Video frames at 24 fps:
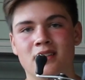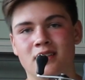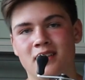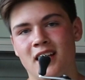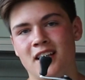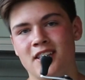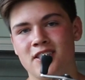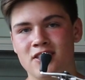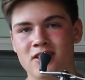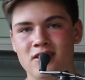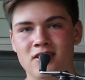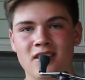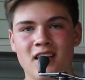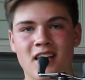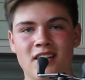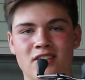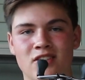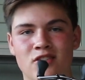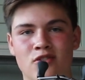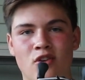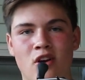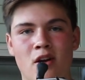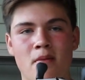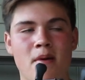that's
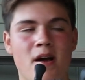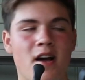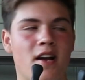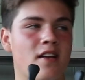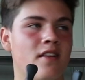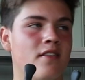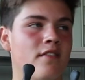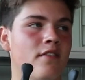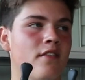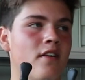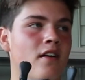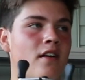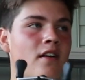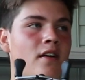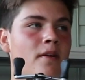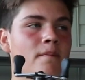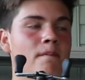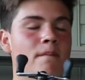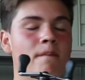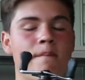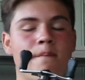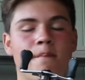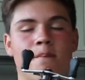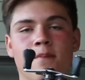a drawback
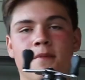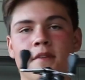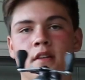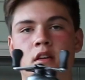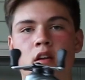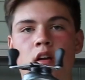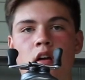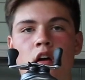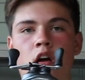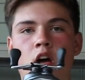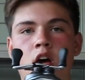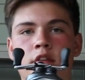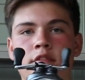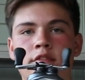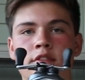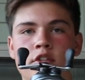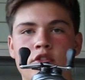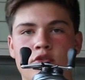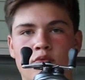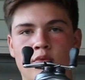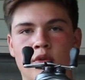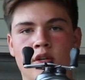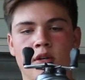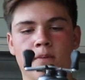of
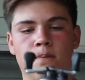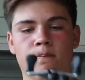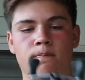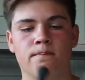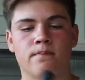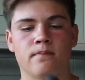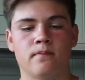this reel.